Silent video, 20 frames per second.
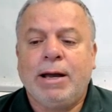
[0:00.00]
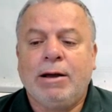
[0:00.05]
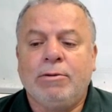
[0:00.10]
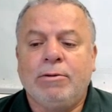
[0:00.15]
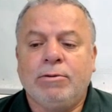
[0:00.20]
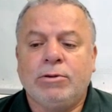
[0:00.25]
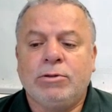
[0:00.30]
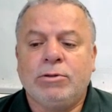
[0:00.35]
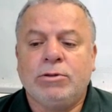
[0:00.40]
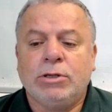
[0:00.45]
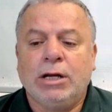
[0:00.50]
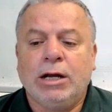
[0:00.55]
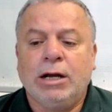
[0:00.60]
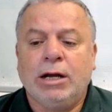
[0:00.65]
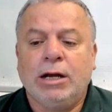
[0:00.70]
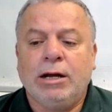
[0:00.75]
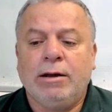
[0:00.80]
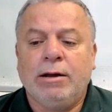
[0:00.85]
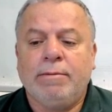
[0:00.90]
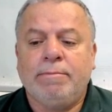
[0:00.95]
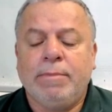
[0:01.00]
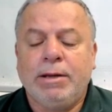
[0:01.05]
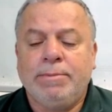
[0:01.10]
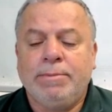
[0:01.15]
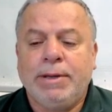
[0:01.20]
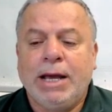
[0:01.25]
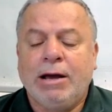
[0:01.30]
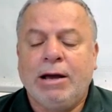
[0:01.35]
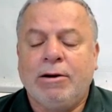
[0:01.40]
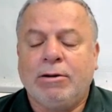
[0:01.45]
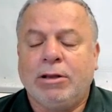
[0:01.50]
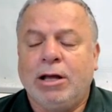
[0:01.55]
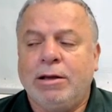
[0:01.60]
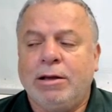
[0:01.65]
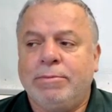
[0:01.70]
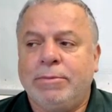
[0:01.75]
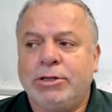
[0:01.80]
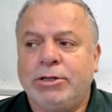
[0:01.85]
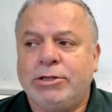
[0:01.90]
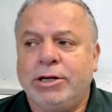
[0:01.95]
about maybe how
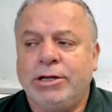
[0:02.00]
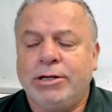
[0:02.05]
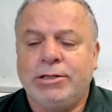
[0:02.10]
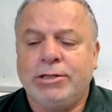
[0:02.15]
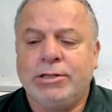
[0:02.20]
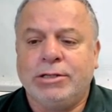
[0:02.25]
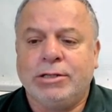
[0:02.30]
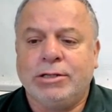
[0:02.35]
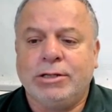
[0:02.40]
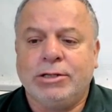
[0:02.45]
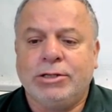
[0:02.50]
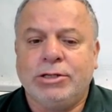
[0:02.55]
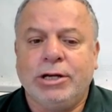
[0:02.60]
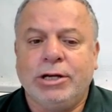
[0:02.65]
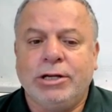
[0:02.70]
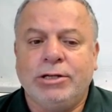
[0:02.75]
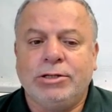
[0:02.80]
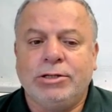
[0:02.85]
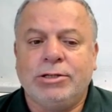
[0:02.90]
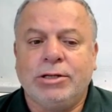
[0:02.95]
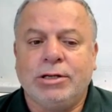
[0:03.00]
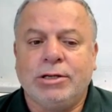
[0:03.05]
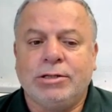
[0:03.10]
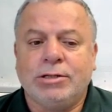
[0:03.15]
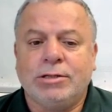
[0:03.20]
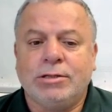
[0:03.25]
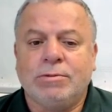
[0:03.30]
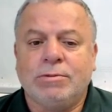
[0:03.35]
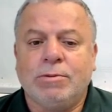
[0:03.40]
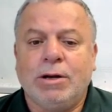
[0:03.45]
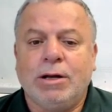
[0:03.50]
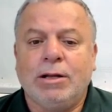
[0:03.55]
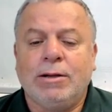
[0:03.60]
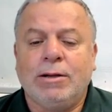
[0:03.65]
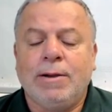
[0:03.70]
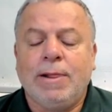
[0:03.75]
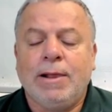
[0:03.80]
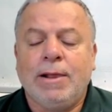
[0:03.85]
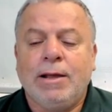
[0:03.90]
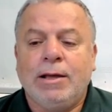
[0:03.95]
climate change is going to change things as
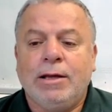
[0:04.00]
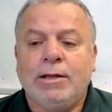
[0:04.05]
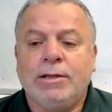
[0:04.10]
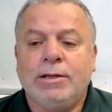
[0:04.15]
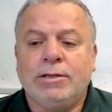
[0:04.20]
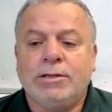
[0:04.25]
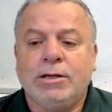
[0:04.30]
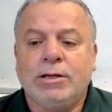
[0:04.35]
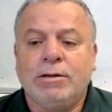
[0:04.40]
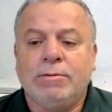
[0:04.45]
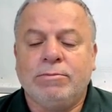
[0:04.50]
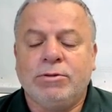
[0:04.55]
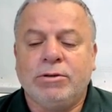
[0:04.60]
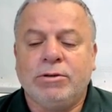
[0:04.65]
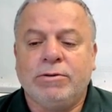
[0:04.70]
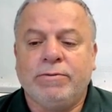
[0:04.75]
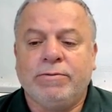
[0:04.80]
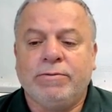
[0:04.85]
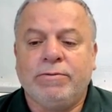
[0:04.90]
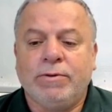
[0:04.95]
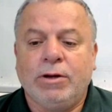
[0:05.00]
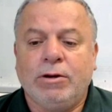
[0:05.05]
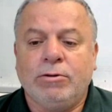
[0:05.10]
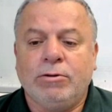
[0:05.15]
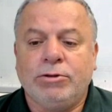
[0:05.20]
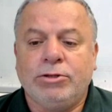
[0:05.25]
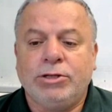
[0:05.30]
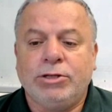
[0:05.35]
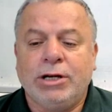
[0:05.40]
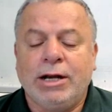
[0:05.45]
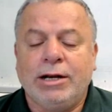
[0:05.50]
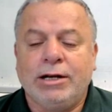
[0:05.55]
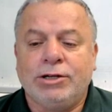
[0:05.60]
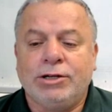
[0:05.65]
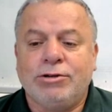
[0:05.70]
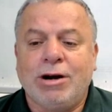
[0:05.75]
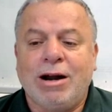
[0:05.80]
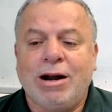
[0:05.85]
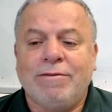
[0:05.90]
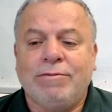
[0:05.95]
well in terms of
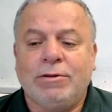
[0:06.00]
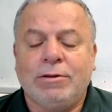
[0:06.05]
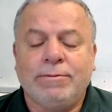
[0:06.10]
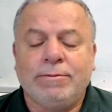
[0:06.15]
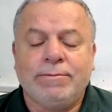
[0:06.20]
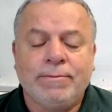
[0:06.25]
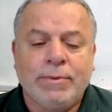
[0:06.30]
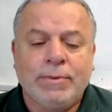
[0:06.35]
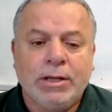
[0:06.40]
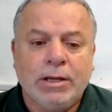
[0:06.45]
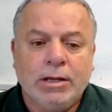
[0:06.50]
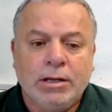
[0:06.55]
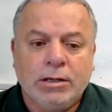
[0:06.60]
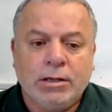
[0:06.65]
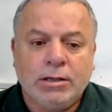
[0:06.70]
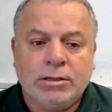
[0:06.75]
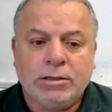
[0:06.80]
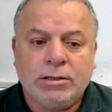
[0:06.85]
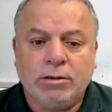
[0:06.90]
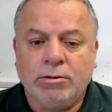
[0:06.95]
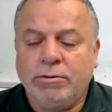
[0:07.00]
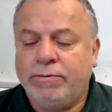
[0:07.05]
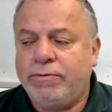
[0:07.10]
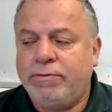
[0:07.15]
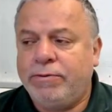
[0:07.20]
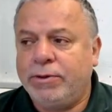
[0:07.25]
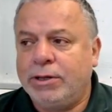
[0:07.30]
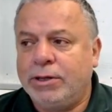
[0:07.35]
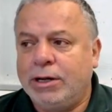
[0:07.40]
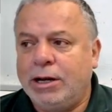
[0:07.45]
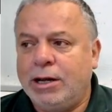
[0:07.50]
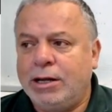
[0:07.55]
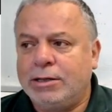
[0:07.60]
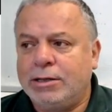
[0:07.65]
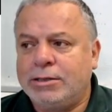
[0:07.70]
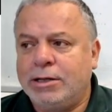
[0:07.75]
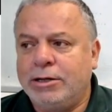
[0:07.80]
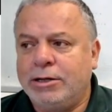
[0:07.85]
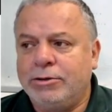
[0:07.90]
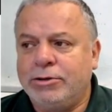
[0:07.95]
oceanic travel. So for the
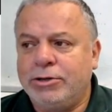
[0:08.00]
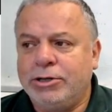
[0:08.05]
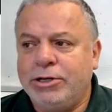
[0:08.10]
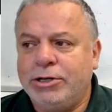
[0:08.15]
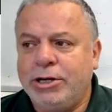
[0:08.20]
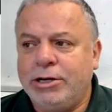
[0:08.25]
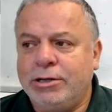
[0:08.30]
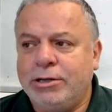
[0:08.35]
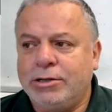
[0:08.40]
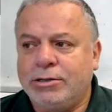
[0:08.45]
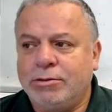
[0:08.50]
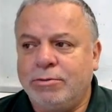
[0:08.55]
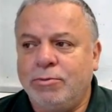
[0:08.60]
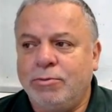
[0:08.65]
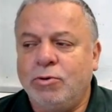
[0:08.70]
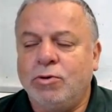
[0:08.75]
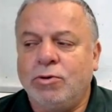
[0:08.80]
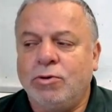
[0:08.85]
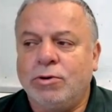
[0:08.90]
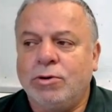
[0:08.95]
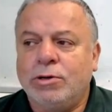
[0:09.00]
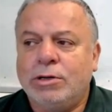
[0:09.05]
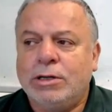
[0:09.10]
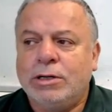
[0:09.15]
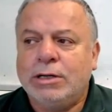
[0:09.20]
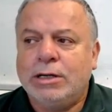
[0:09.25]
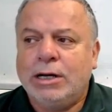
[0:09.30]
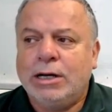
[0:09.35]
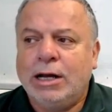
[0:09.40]
last 100 years or more,